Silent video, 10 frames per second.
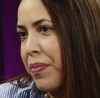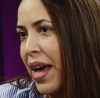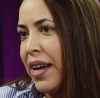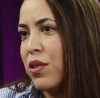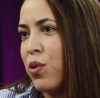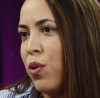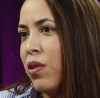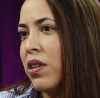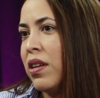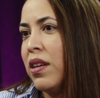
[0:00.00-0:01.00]

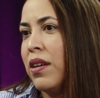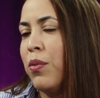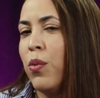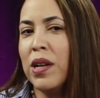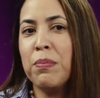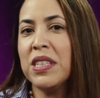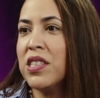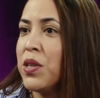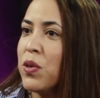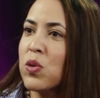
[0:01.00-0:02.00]
handled, what
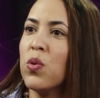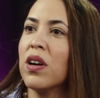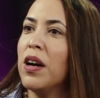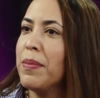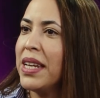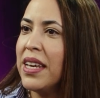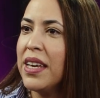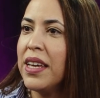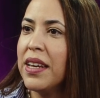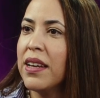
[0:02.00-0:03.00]
materials were coming
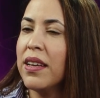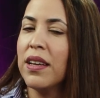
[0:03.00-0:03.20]
in,